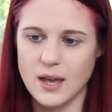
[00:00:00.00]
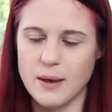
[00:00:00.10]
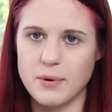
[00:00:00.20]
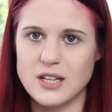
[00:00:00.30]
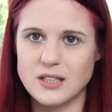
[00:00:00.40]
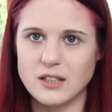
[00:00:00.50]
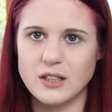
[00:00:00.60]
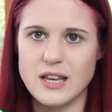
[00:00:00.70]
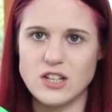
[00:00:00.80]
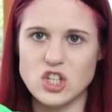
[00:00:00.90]
but it's
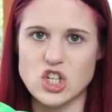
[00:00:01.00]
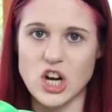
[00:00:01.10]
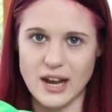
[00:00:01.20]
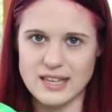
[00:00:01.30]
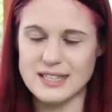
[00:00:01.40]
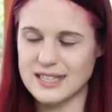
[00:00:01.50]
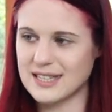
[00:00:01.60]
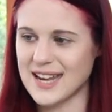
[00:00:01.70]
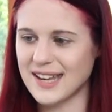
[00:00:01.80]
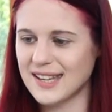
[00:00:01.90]
literally a giant
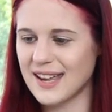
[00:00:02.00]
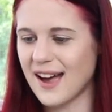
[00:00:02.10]
stick.